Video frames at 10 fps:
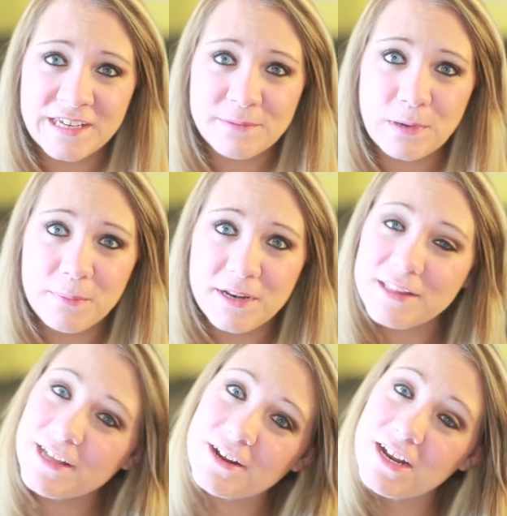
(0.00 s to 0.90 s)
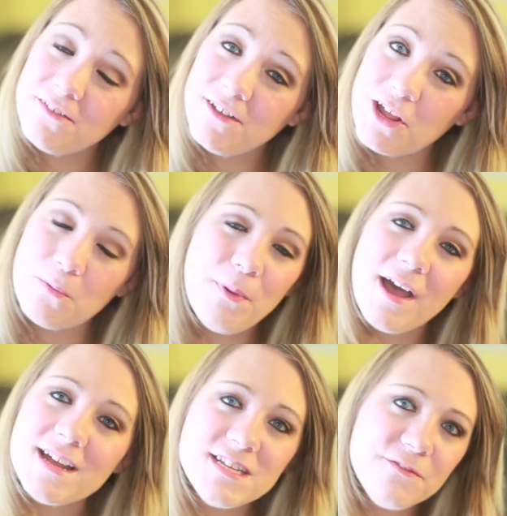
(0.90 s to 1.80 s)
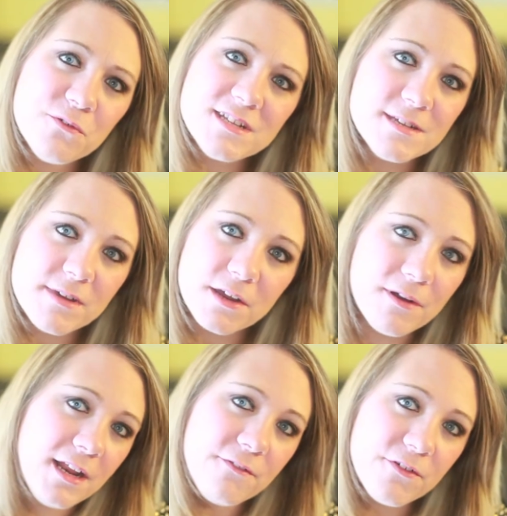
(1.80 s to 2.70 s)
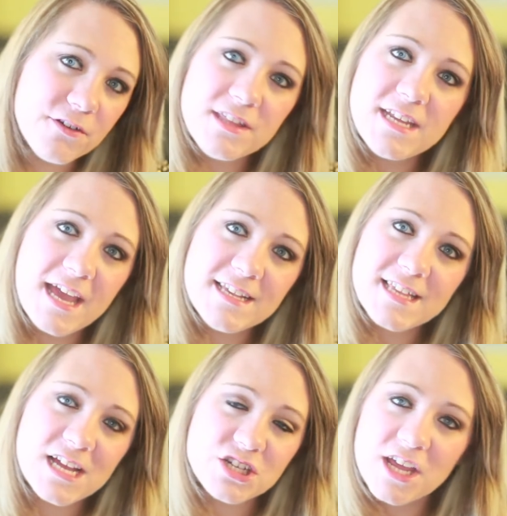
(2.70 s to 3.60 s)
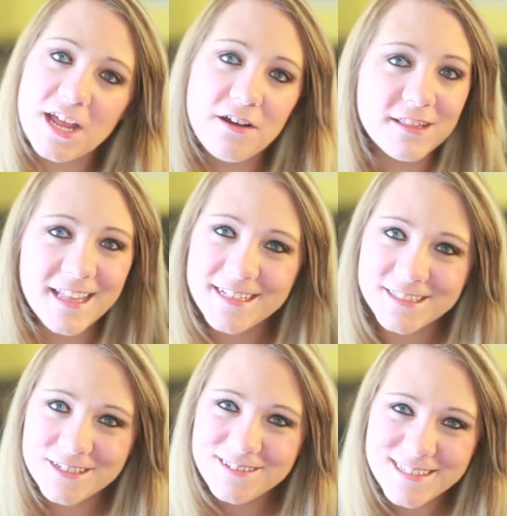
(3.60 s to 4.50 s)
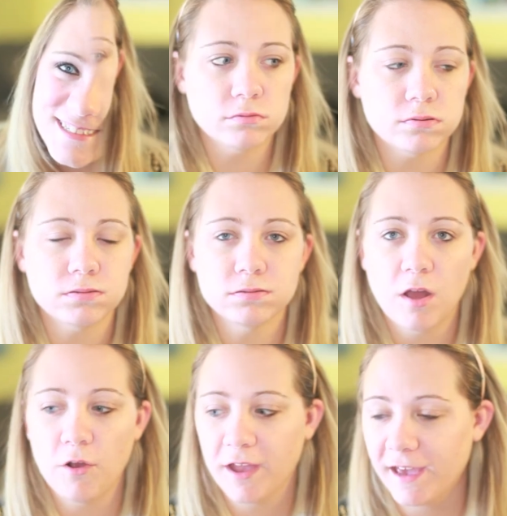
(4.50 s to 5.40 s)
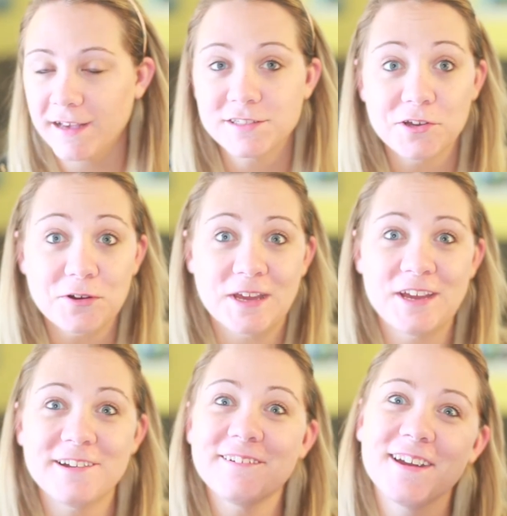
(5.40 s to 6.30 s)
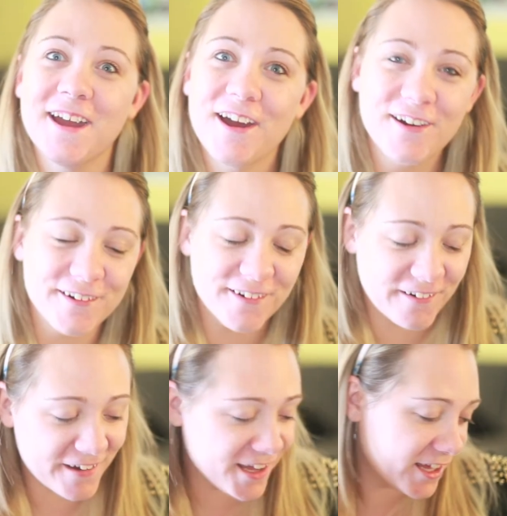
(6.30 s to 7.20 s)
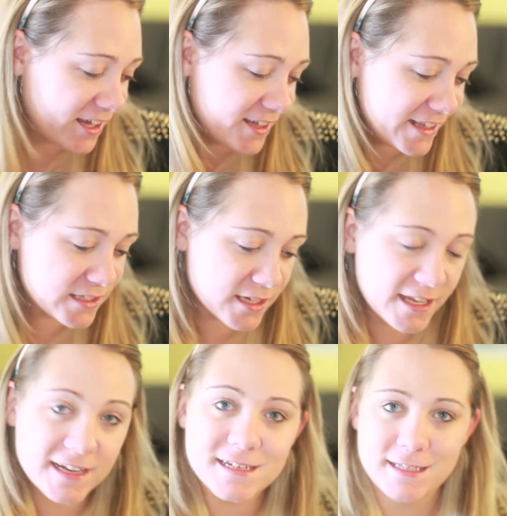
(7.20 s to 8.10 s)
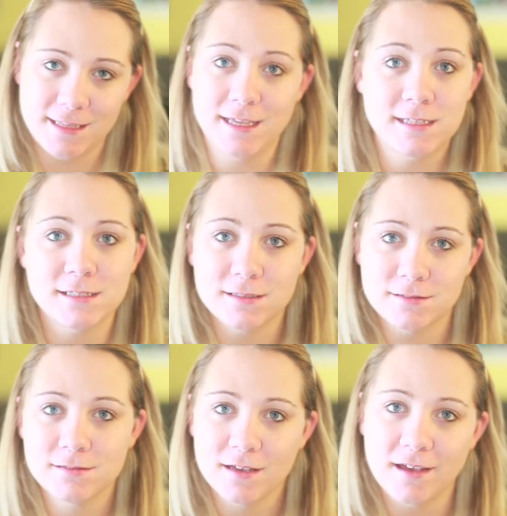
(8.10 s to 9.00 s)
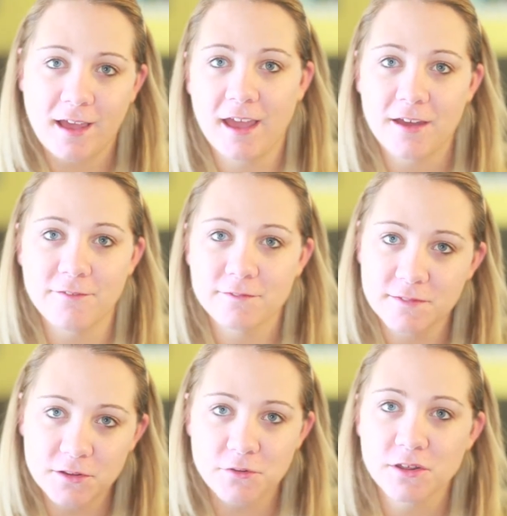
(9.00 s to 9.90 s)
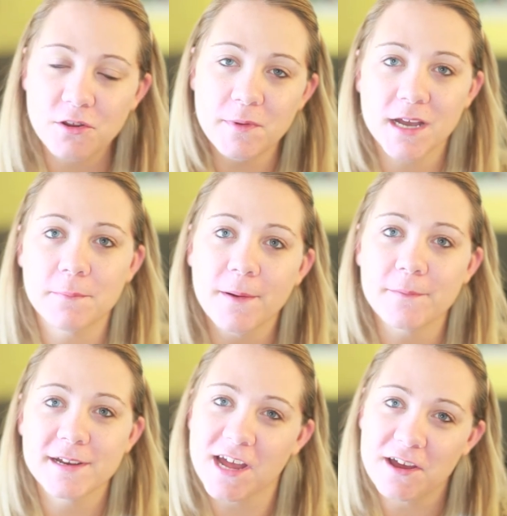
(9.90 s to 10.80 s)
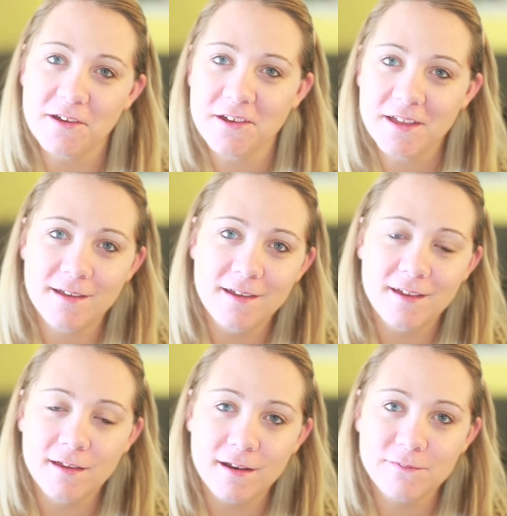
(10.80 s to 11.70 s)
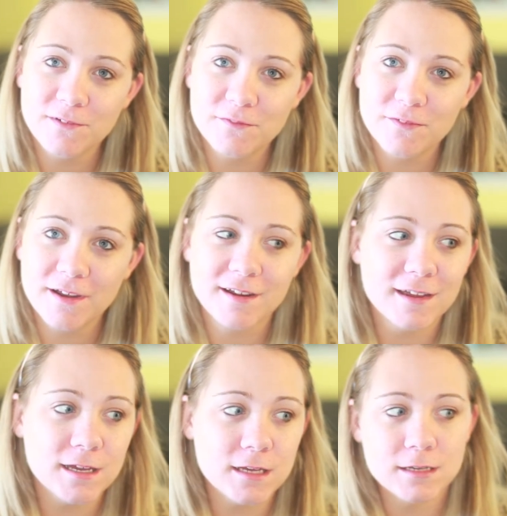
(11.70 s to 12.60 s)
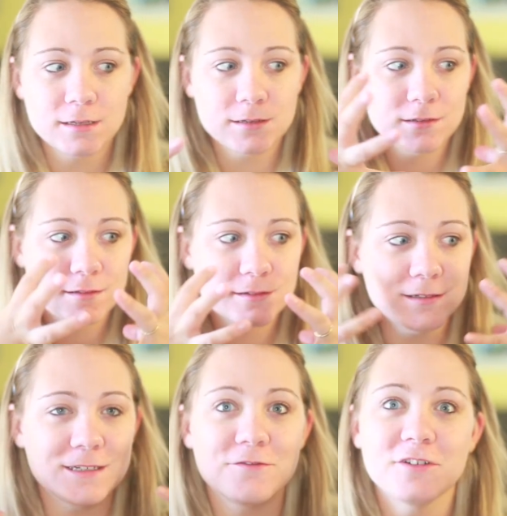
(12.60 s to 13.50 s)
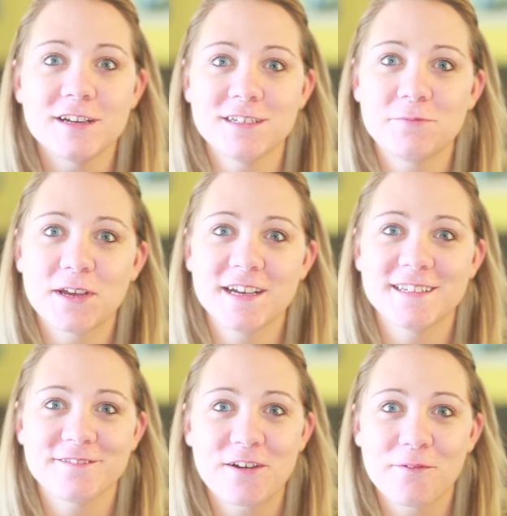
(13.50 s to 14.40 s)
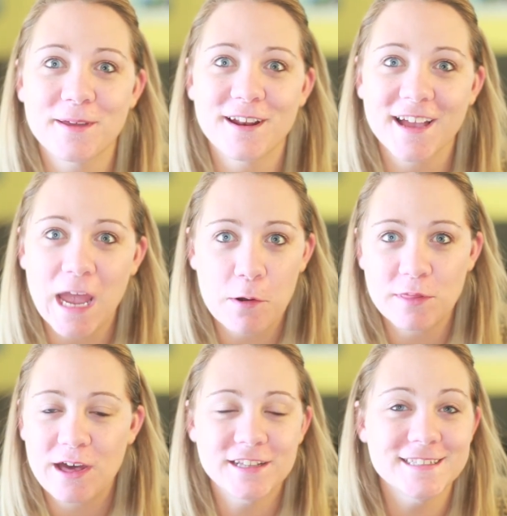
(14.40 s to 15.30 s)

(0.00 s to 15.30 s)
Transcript: probably not that great of a video, but if you want to see me get ready for the day slash night out, let's do this Ooh. thing. Okay, so here we go. Let's get into this. I have literally no makeup on right now. I feel very different because I've never been on camera without